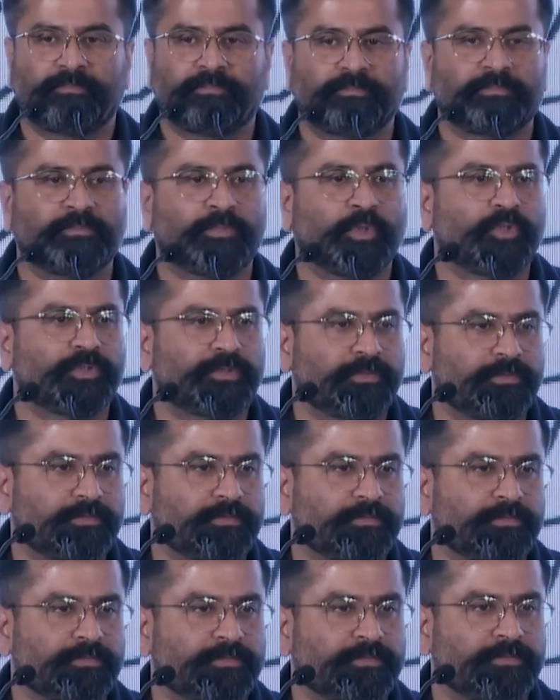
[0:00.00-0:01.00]
Both.
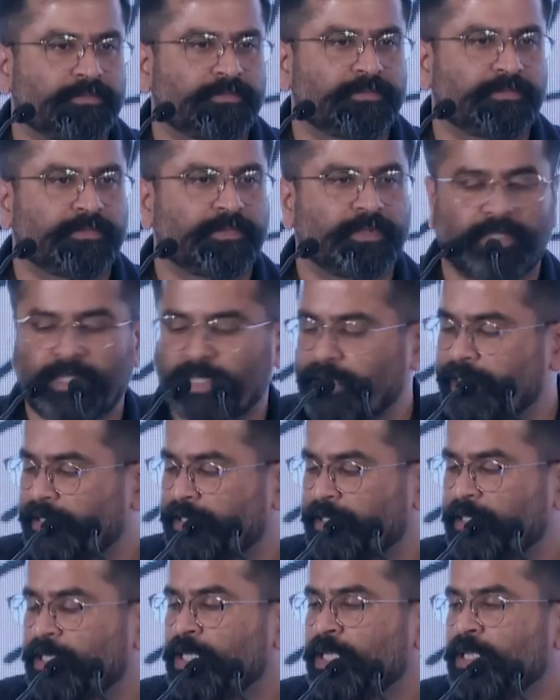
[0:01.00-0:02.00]

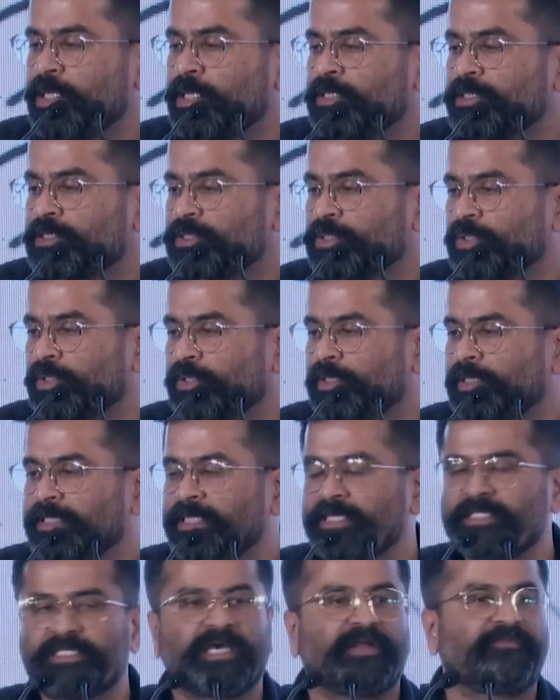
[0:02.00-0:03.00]
Correct? So
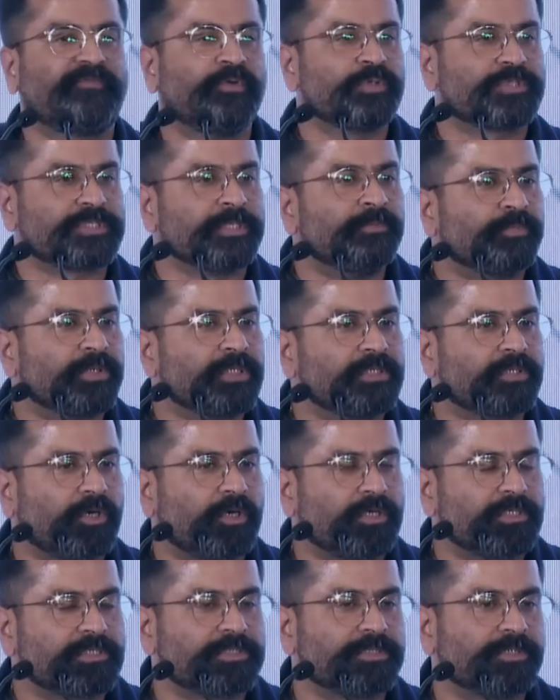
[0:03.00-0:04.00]
these are few simple
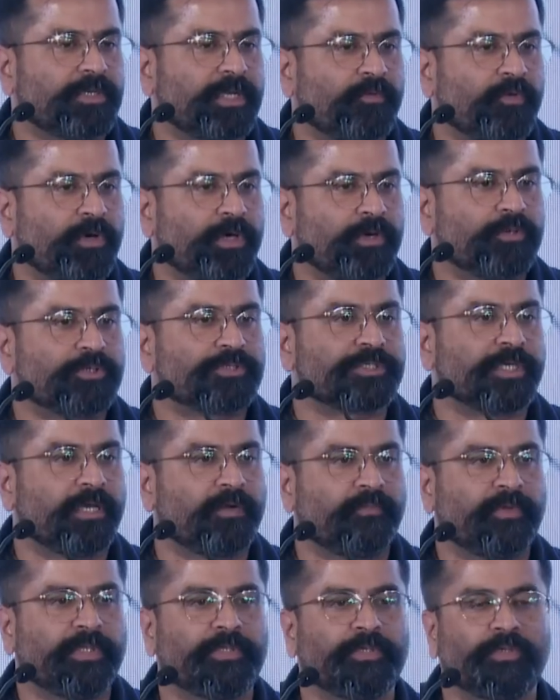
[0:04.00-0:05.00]
thoughts, I wanted to
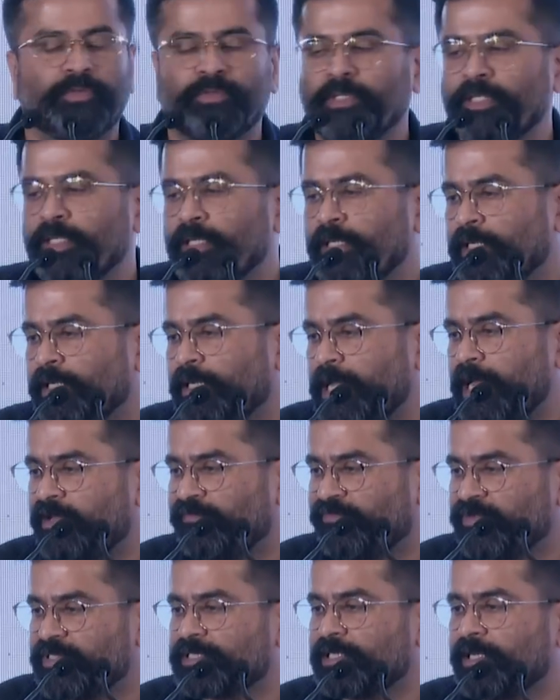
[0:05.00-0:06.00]
share with you.
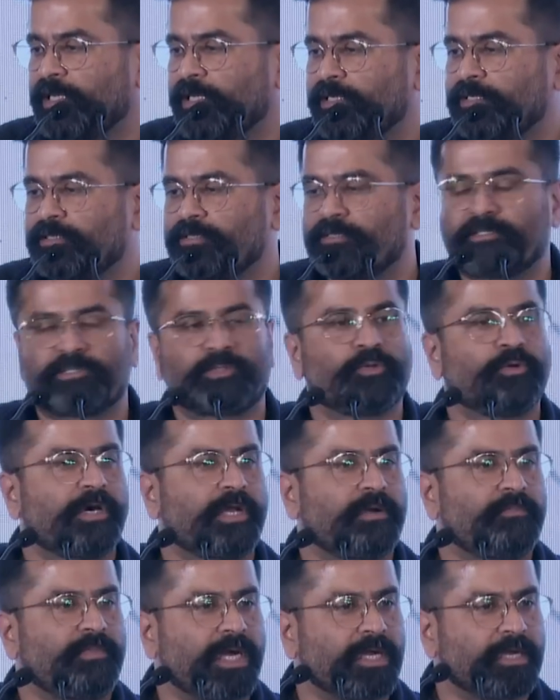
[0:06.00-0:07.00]
Life is gray, so
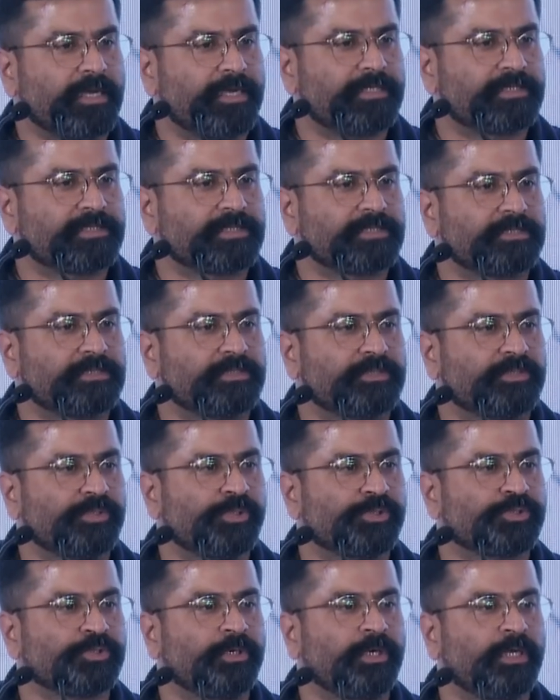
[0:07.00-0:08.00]
are markets.
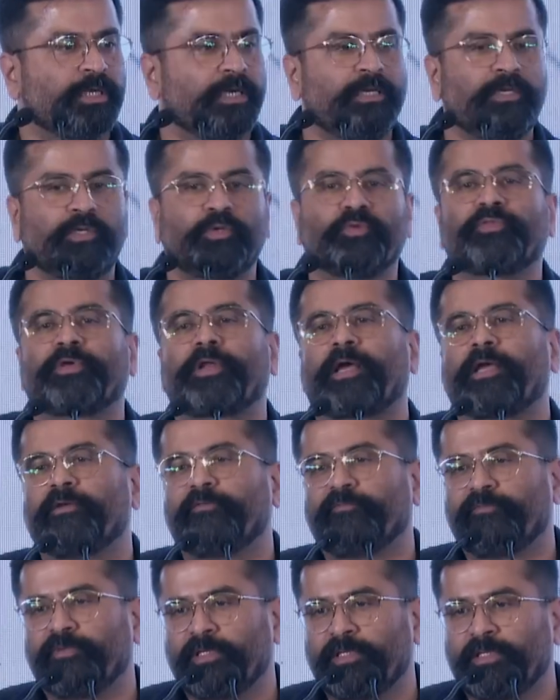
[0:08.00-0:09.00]
You should learn to
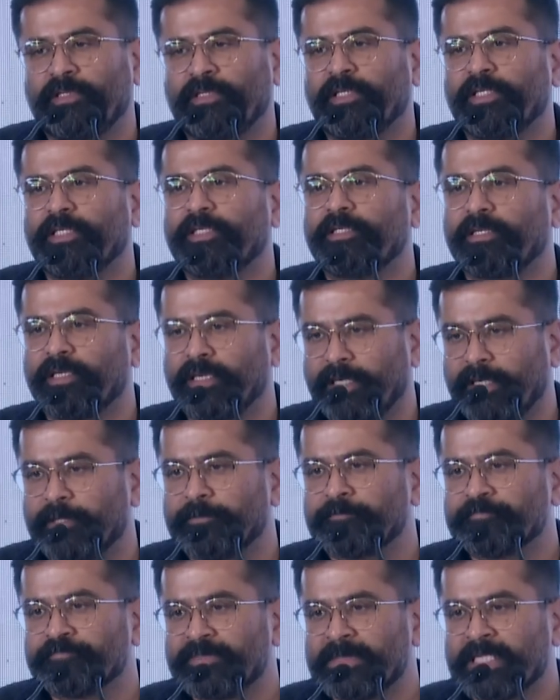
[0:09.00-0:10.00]
thrive in
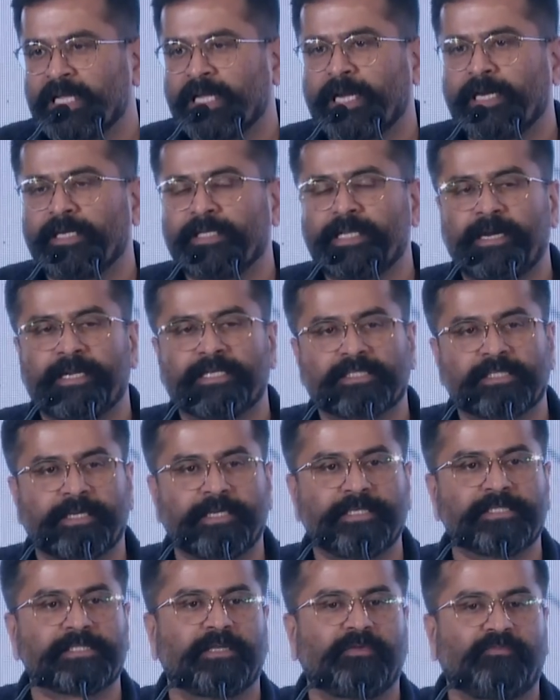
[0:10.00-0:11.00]
gray. And that is the
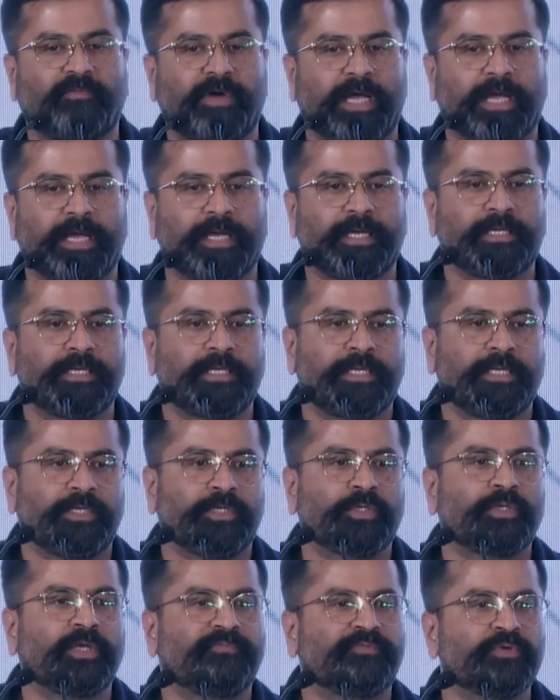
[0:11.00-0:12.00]
reason why,
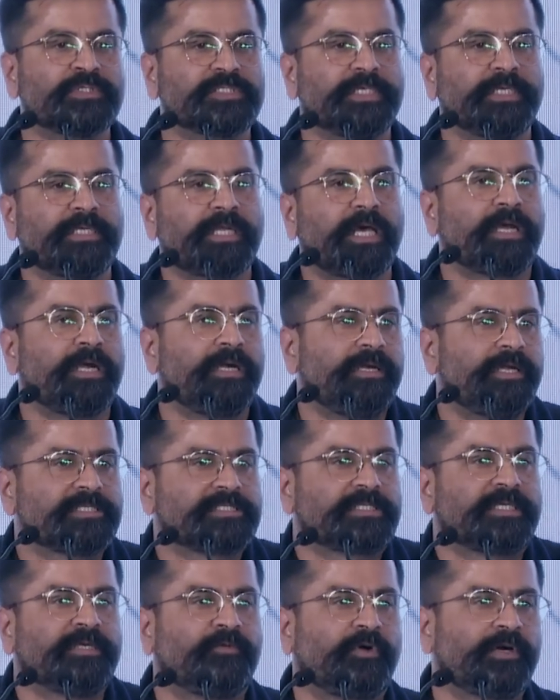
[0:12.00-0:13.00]
if you see in our
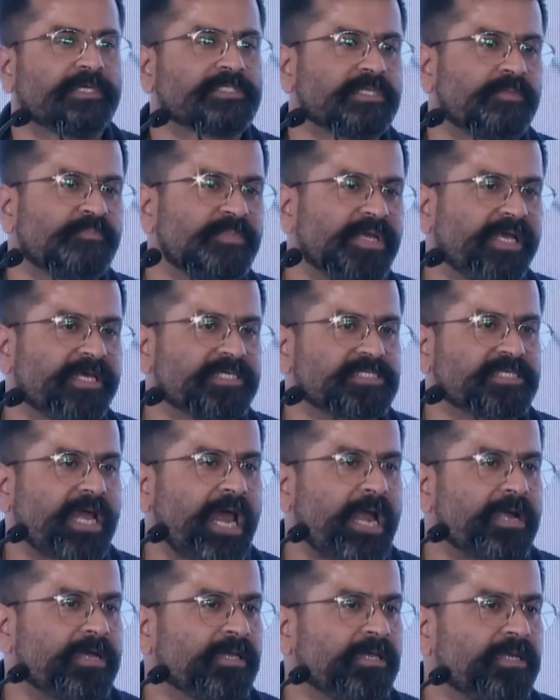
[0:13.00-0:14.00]
industry, what is the biggest
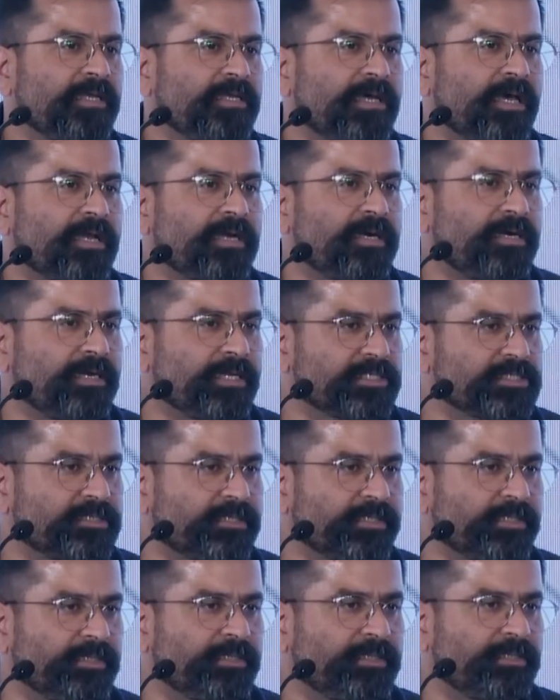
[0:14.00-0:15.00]
category in our
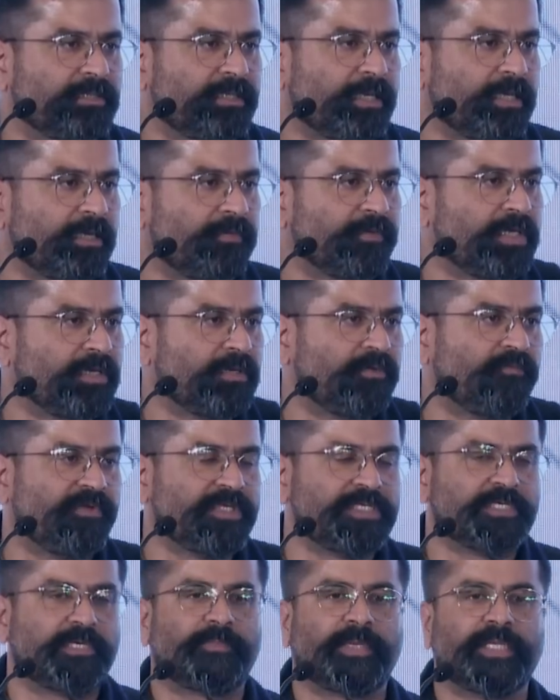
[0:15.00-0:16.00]
industry? Like even
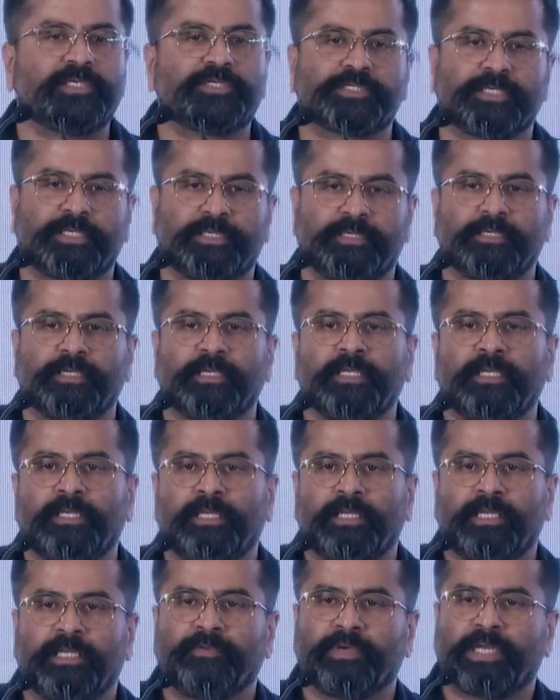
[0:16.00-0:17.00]
Vijay mentioned,
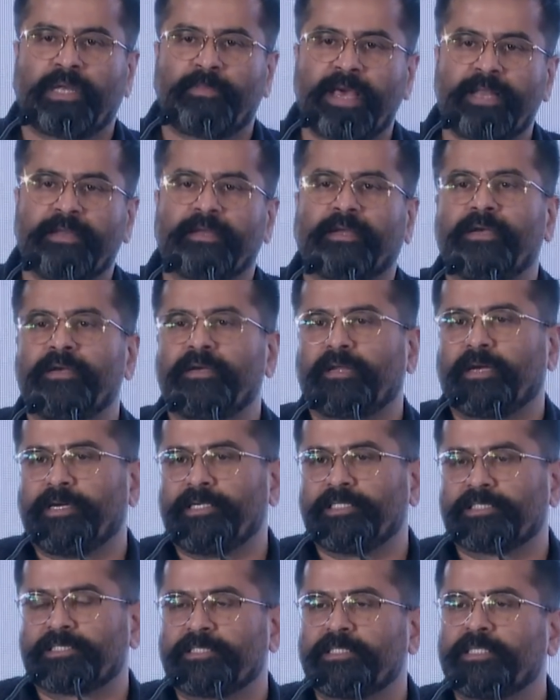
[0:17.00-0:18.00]
even American
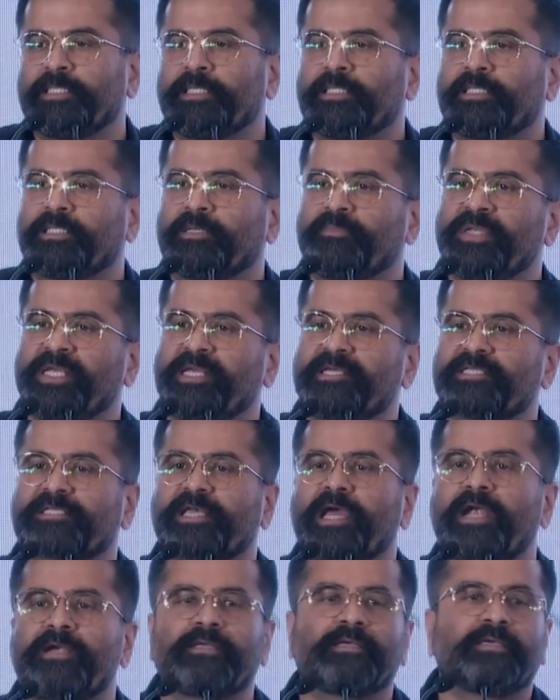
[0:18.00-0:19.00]
trends, the biggest
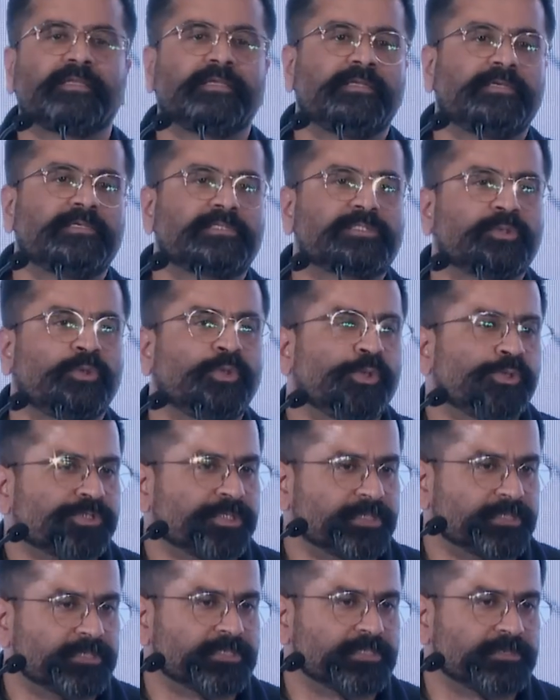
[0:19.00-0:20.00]
category is
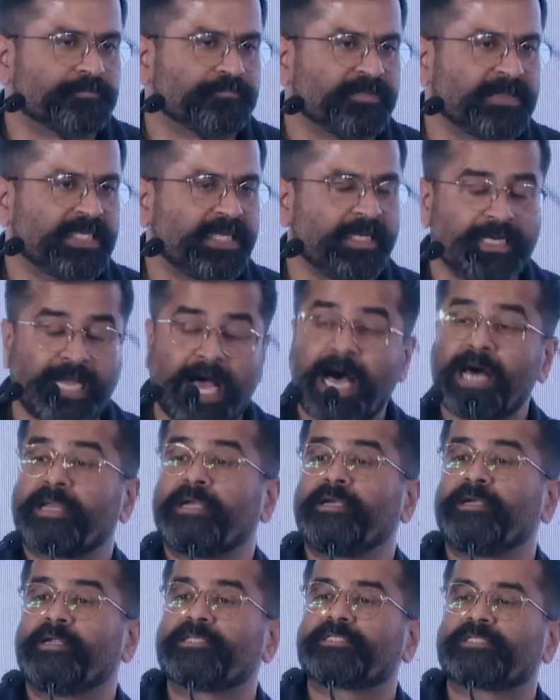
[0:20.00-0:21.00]
solutions. In our
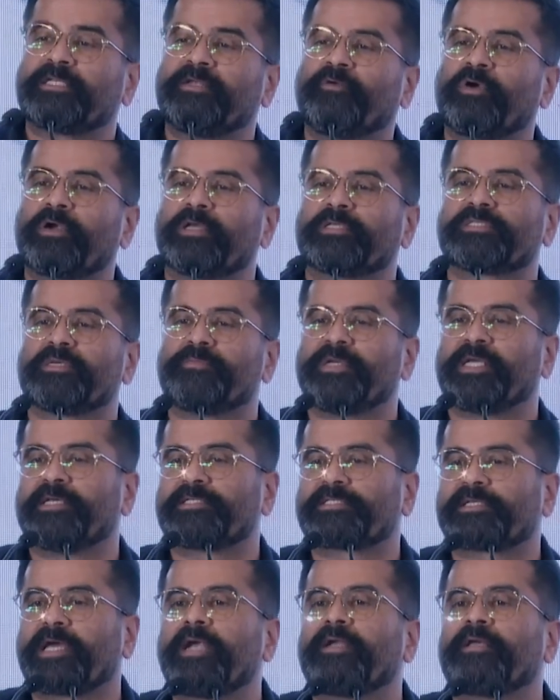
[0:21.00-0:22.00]
industry, what is the
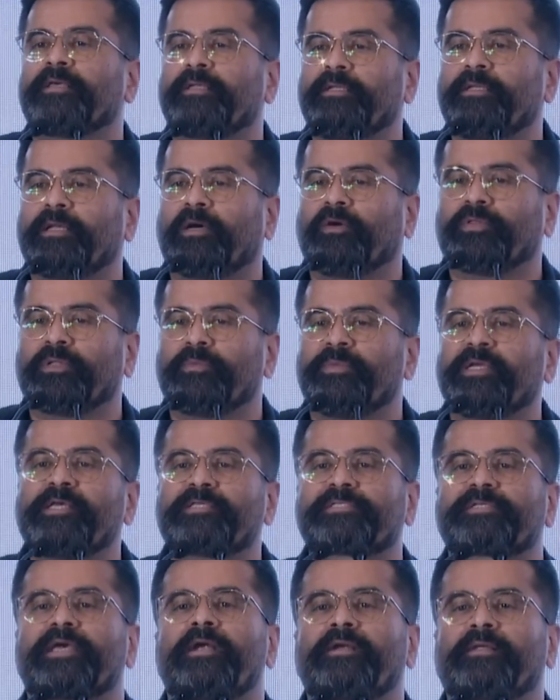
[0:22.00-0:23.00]
biggest category now? The
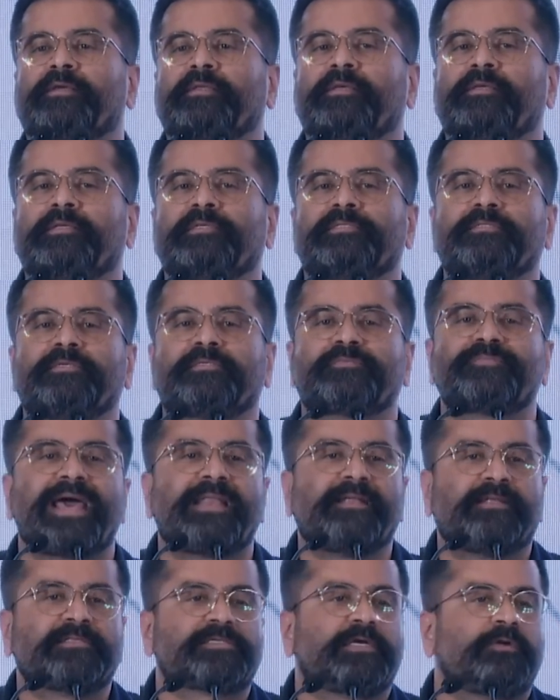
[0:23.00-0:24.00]
biggest category is these
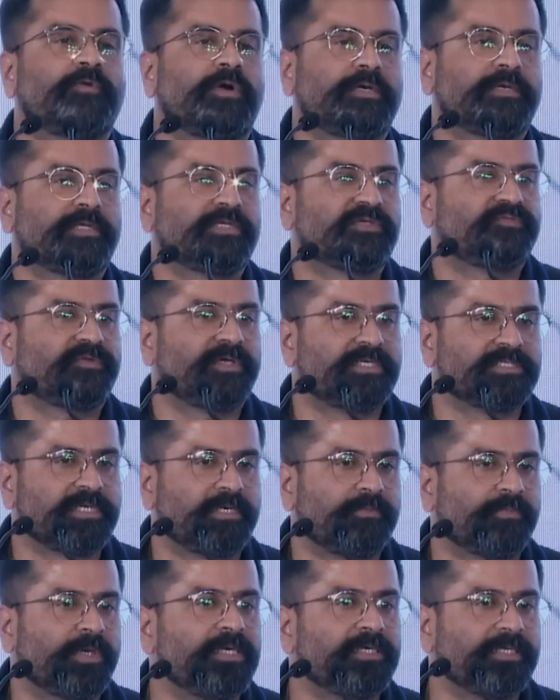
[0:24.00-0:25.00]
balanced advantage funds
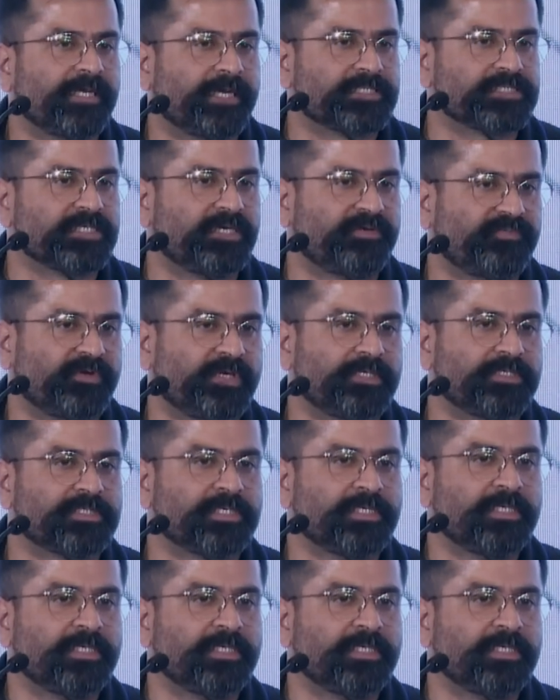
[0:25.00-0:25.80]
and multi-asset funds.